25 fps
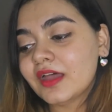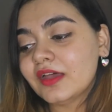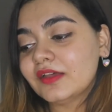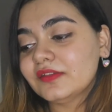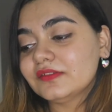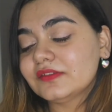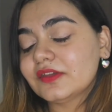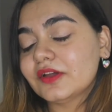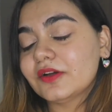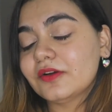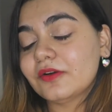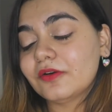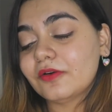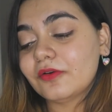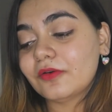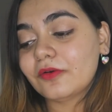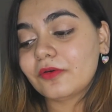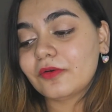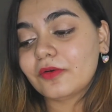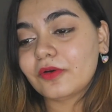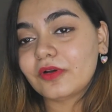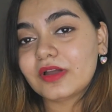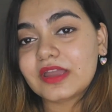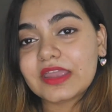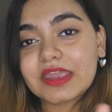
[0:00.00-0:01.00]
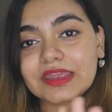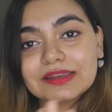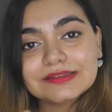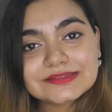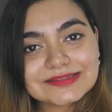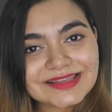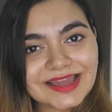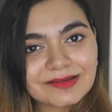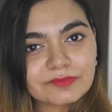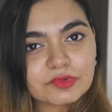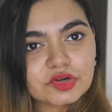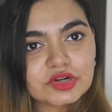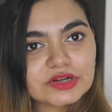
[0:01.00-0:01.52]
So in
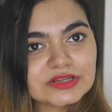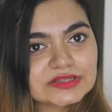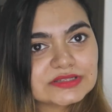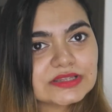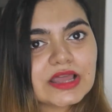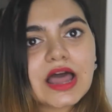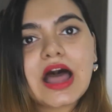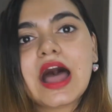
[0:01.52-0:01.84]
summers,